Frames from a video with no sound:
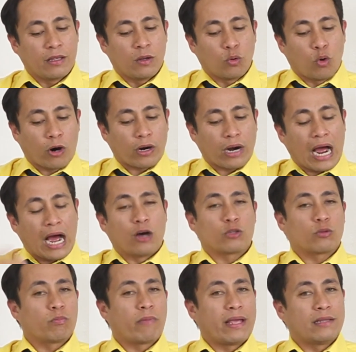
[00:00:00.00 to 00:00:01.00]
Work
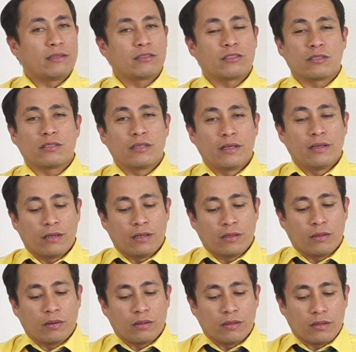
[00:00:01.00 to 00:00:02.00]
out means
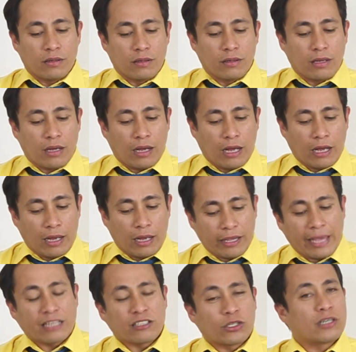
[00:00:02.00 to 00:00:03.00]

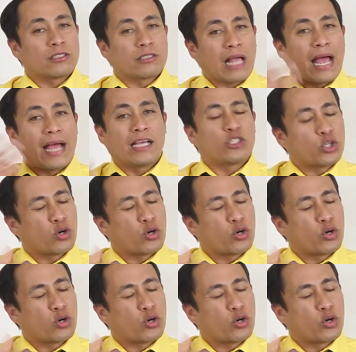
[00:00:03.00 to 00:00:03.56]
exercise